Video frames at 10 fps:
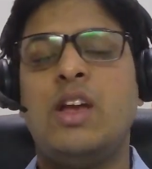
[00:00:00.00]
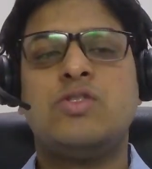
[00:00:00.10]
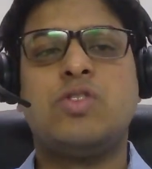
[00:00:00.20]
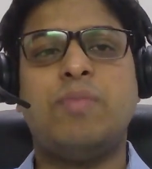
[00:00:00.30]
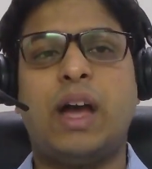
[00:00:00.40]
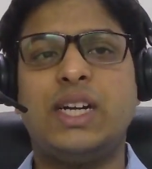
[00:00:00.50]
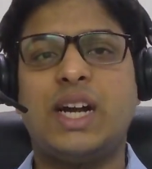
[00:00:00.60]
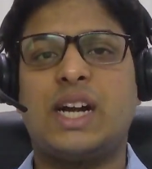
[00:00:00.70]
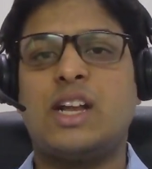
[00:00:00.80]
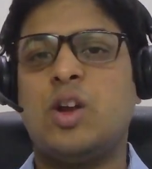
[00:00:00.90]
So managing
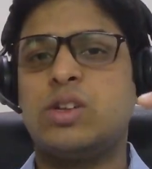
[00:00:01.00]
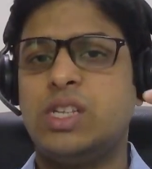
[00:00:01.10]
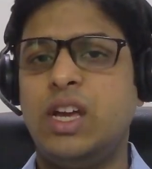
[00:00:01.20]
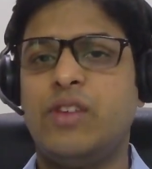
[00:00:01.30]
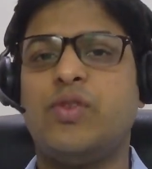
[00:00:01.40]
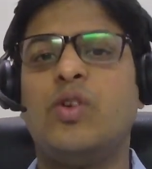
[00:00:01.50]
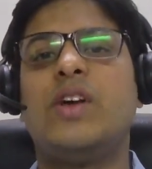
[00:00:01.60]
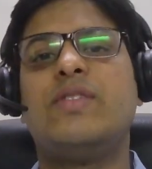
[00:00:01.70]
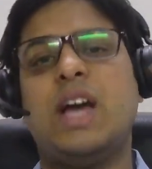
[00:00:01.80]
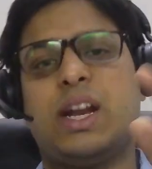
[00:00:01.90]
director or CFO,
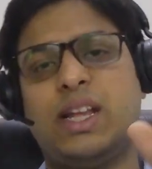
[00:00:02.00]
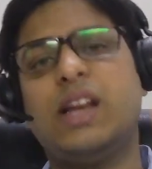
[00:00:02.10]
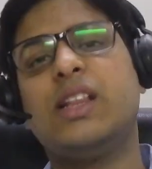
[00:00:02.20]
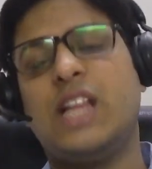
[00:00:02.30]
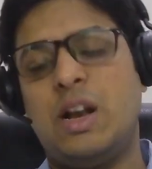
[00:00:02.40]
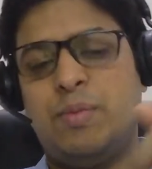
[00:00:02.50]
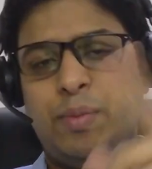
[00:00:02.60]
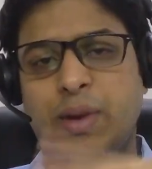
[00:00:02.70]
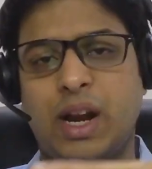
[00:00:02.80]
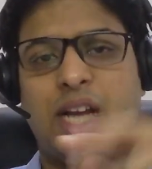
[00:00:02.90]
if they are there, they will
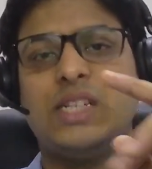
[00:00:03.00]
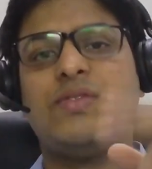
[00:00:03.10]
be penalized.